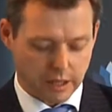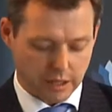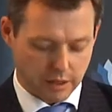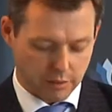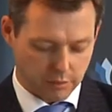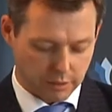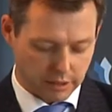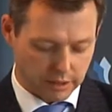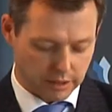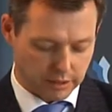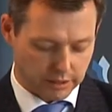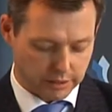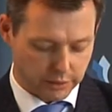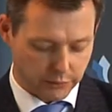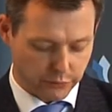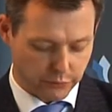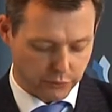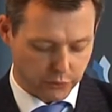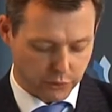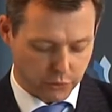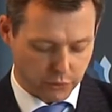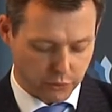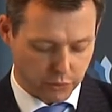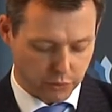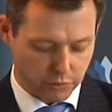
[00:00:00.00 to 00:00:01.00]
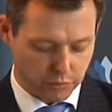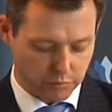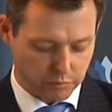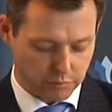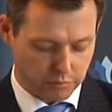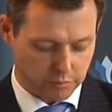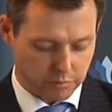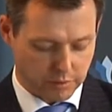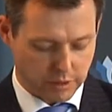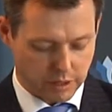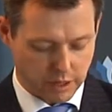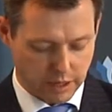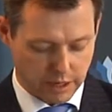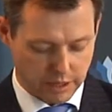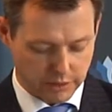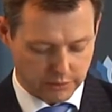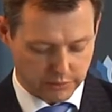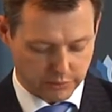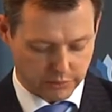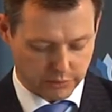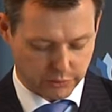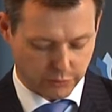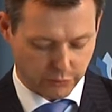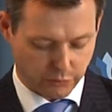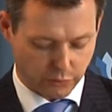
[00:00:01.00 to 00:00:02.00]
Well, if you
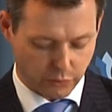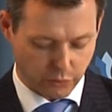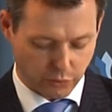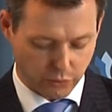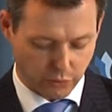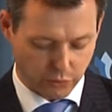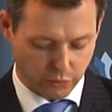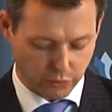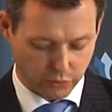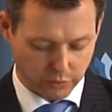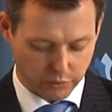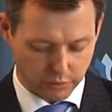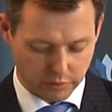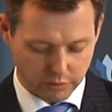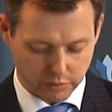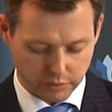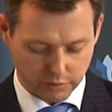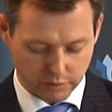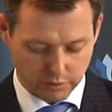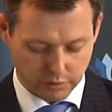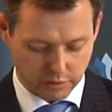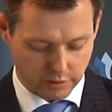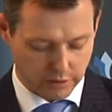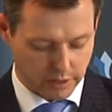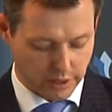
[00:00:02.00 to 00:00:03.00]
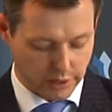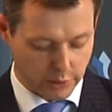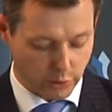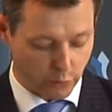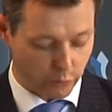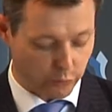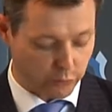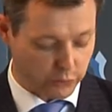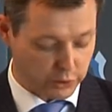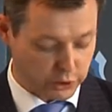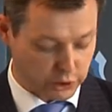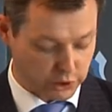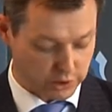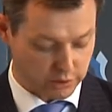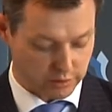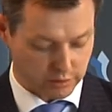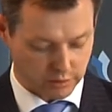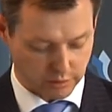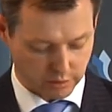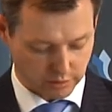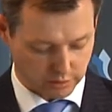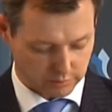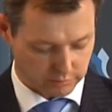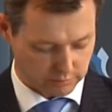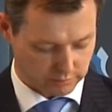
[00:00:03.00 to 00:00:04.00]
ask for an
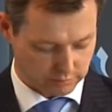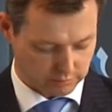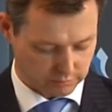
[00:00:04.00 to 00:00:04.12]
official